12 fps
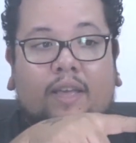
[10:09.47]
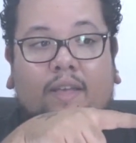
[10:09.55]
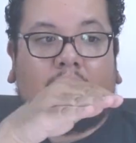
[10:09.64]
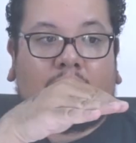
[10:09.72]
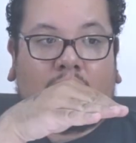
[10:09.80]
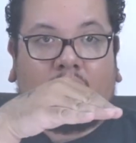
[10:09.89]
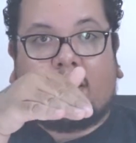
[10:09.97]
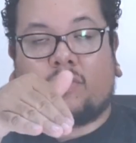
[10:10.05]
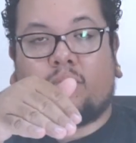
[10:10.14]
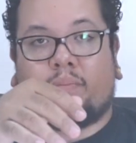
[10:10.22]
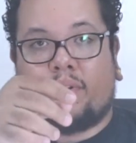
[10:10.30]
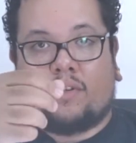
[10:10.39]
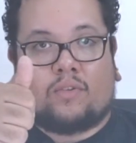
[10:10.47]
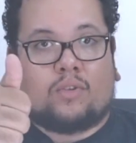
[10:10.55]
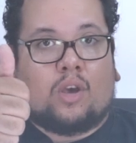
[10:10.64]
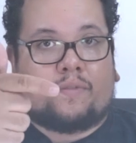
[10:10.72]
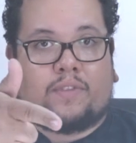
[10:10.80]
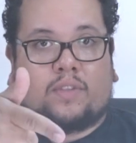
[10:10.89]
and then next would be the
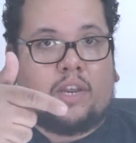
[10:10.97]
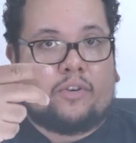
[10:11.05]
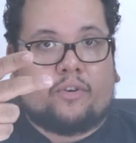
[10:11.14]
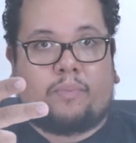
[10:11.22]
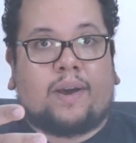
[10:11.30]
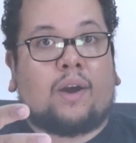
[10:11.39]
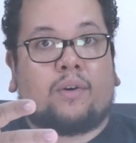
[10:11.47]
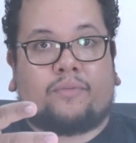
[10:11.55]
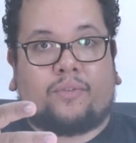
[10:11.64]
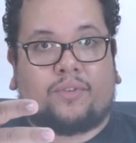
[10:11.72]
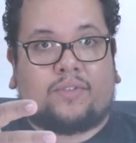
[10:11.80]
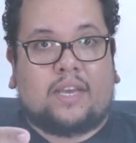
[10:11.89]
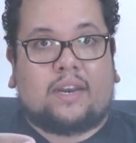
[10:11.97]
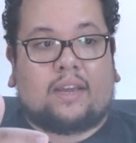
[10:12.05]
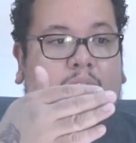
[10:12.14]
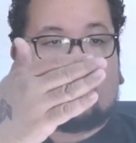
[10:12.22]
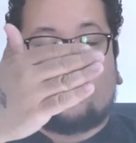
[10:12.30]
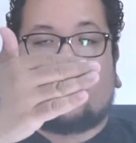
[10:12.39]
soft, standard, or powerful setting,
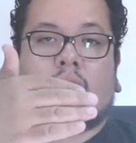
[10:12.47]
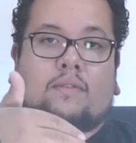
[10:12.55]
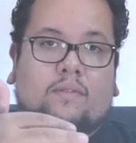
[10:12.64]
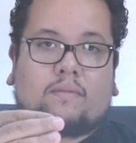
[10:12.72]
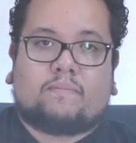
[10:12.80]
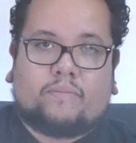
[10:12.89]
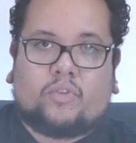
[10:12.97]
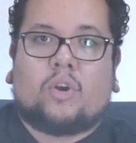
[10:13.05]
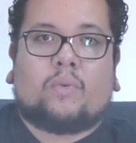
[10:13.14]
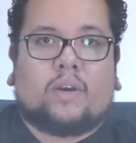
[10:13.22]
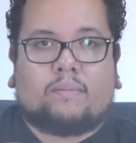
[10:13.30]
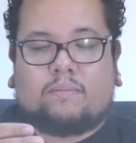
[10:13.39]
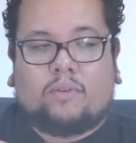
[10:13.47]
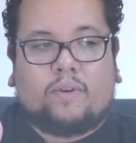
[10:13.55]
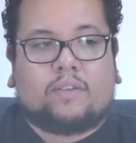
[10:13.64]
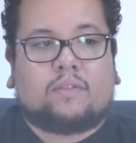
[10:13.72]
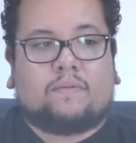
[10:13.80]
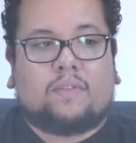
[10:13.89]
as well as so on the
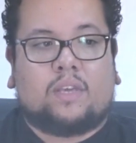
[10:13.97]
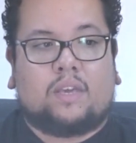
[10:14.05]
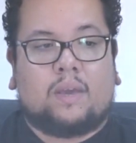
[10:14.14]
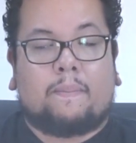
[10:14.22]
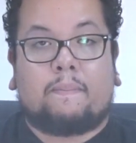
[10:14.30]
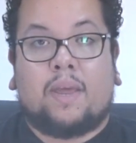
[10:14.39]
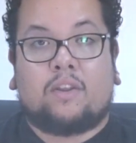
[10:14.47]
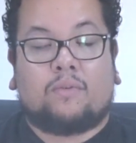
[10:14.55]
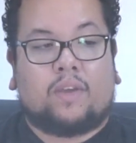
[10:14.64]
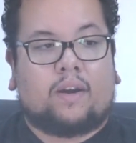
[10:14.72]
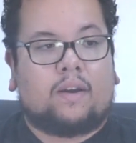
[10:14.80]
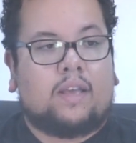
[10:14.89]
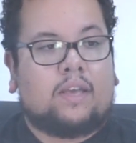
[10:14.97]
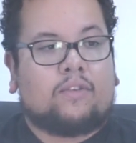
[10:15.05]
rest of the menu there.